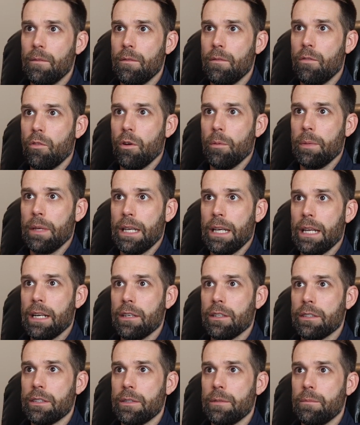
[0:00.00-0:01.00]
for
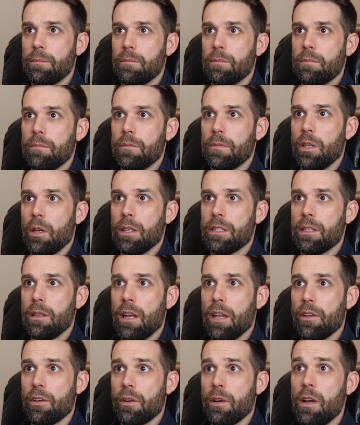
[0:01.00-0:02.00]
beginners. So that's
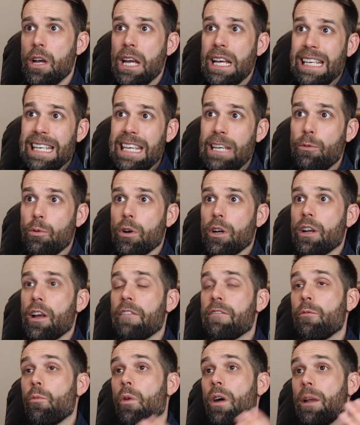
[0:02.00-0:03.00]
another keyword
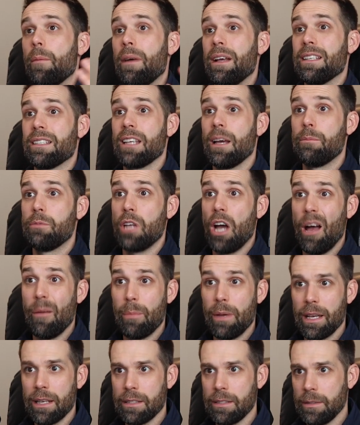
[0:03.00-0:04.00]
of one of my
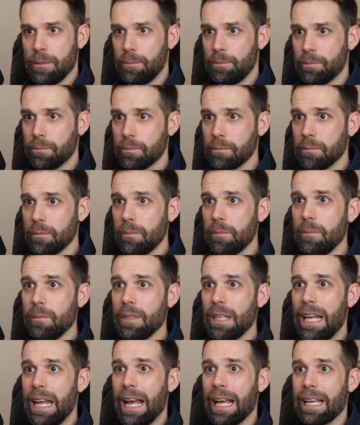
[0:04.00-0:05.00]
subtopics.
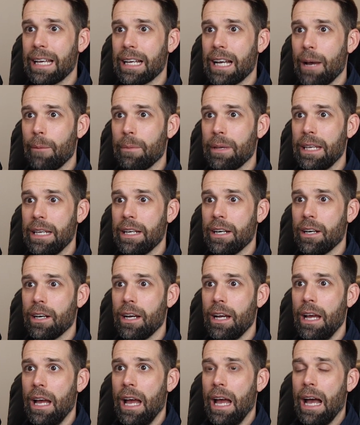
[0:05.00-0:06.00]
And I can come here
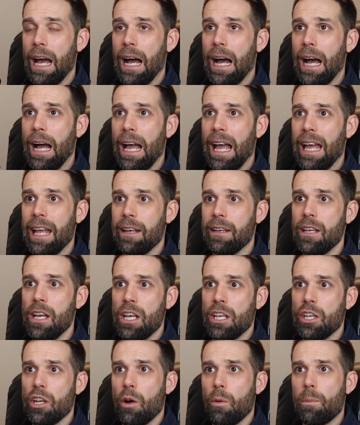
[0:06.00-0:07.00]
and,
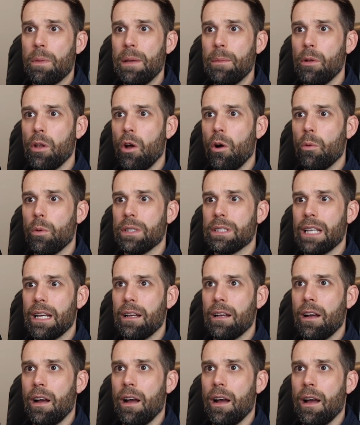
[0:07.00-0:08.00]
people always,
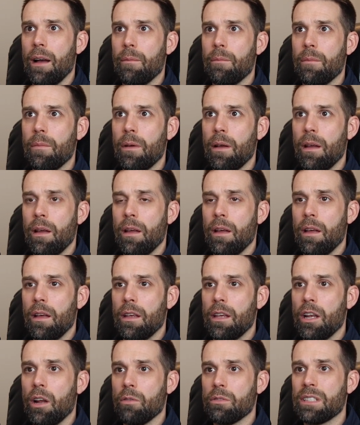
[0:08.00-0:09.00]

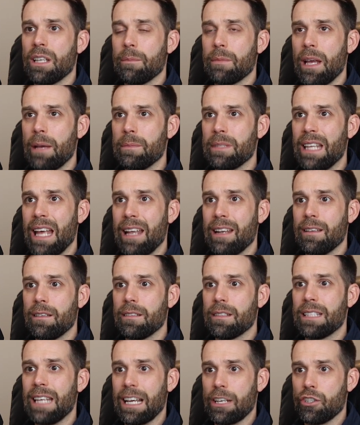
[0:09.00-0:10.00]
sometimes that
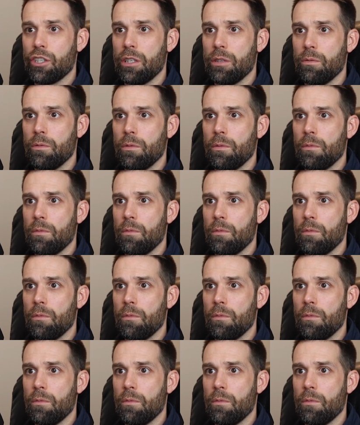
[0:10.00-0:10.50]
section